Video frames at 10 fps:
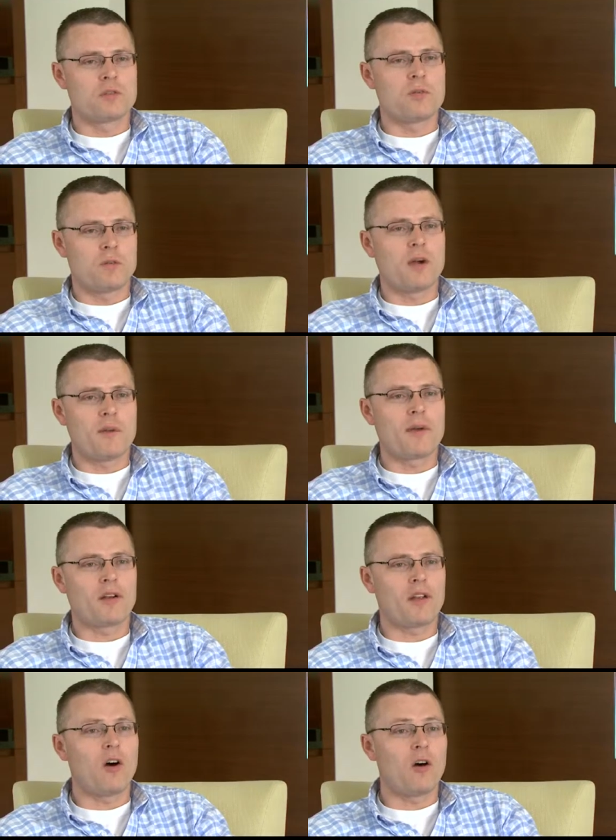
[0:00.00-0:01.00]
to be
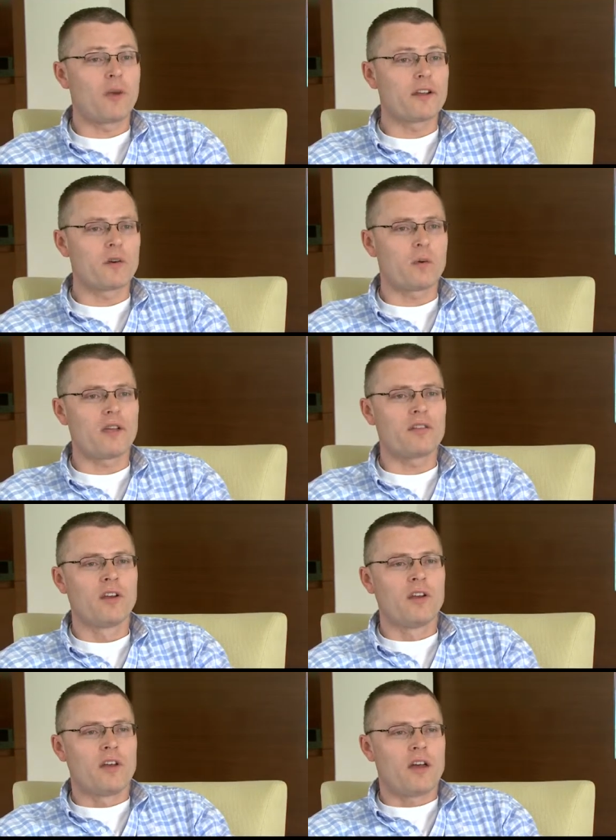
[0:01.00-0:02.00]
primarily all microwave,
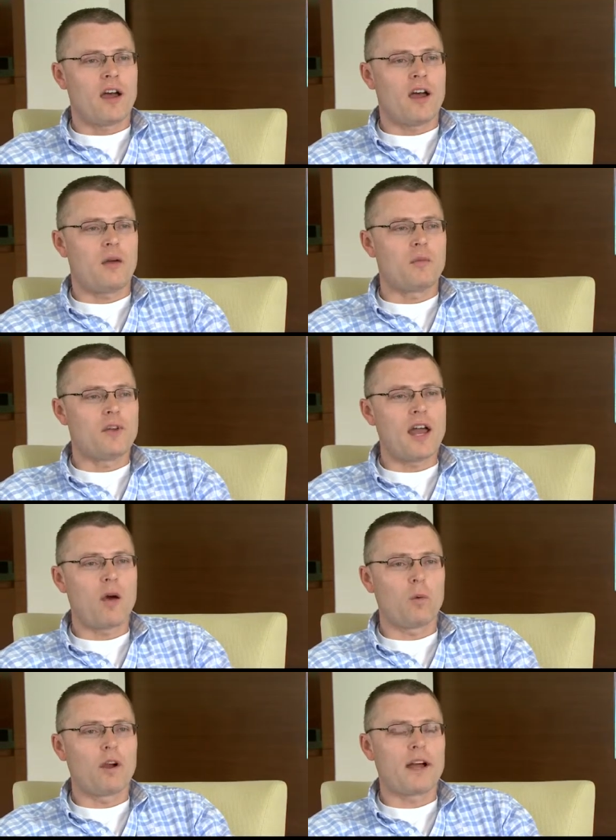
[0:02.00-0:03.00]

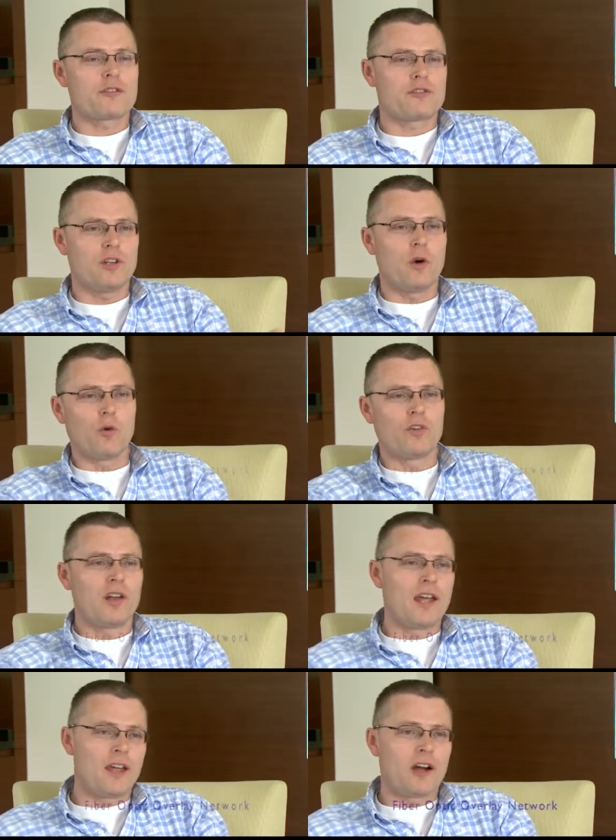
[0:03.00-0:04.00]
now we're actually
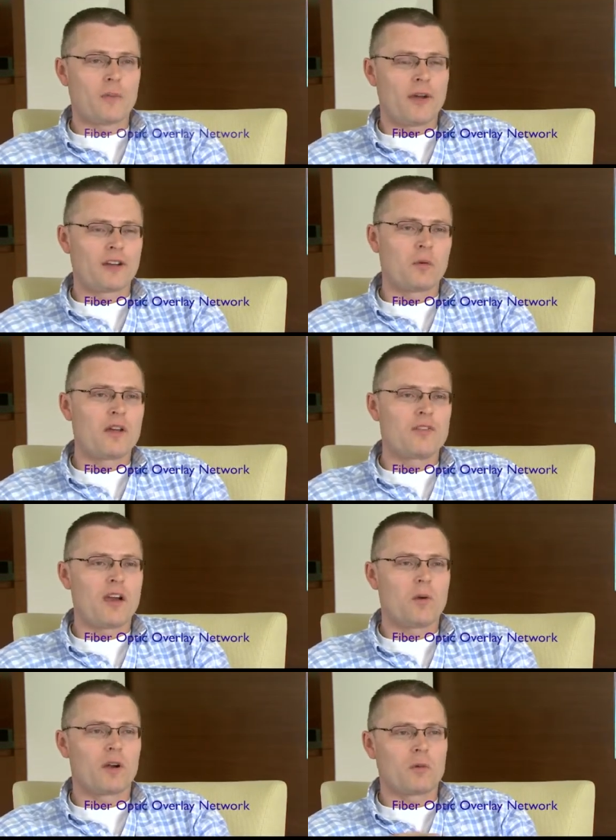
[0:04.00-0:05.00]
overlaying our microwave
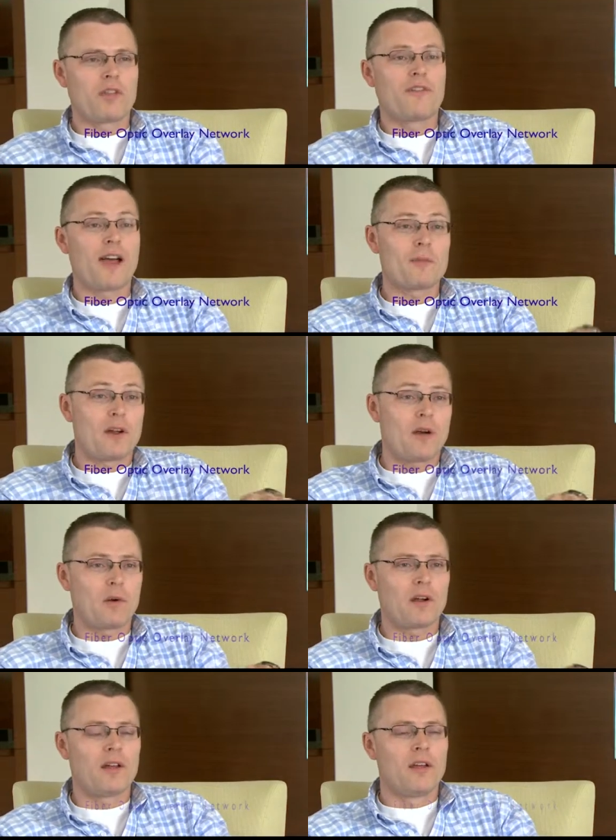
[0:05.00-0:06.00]
network with a fiber
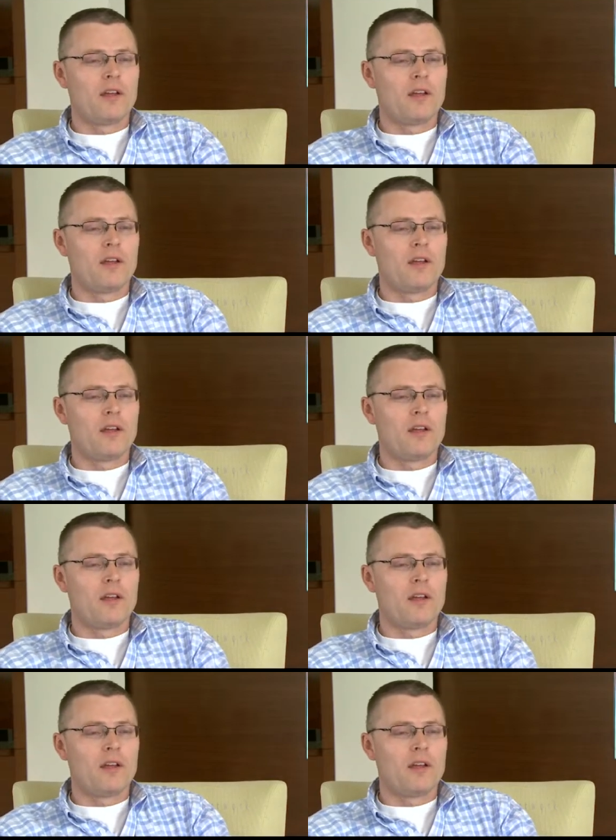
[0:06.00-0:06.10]
network.